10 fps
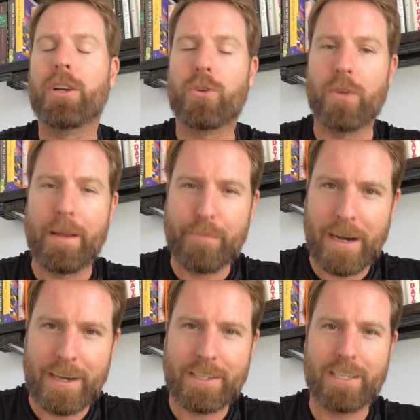create
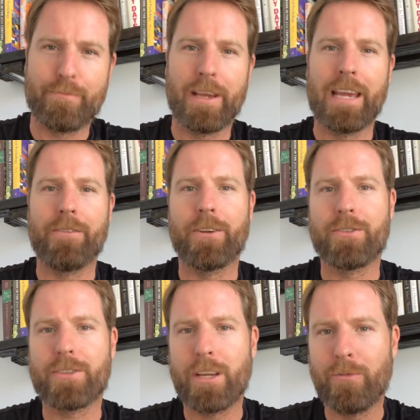positive
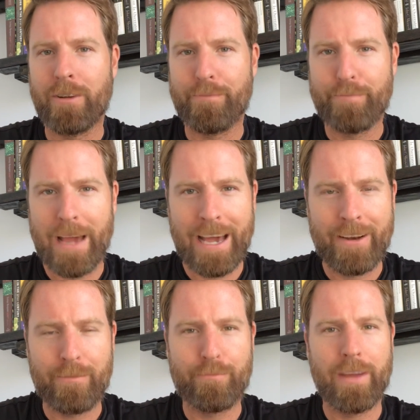behaviors, get rid of
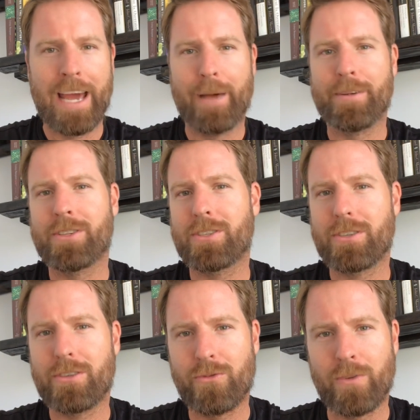bad
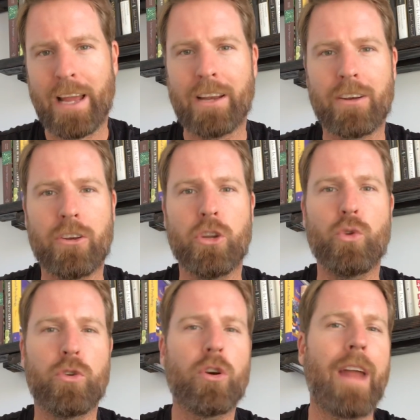habits, create new
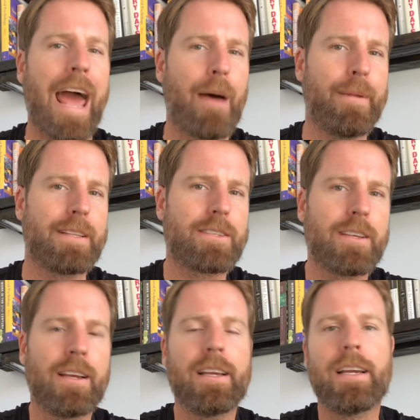good habits.
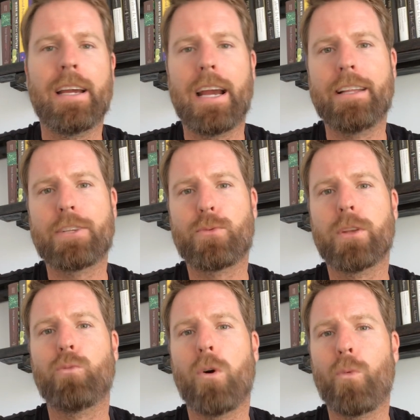And that's
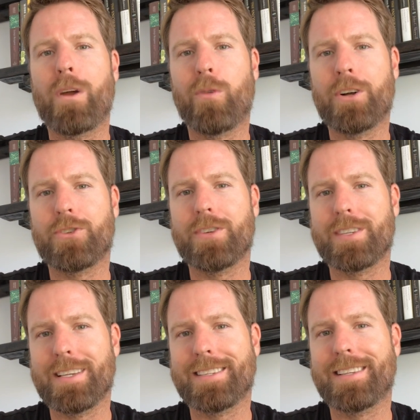really what Weight Watchers
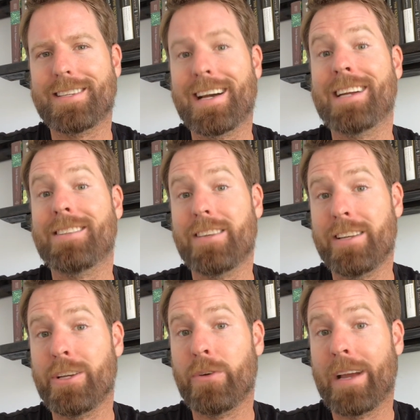is designed to
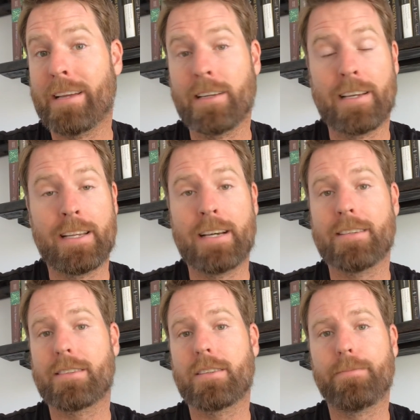do and, and
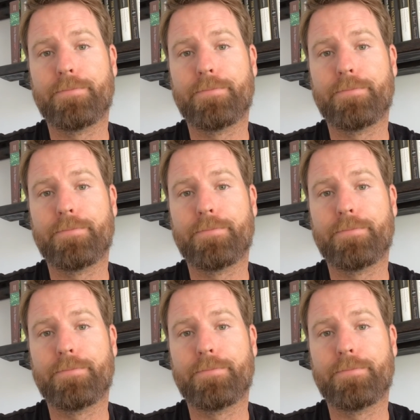does.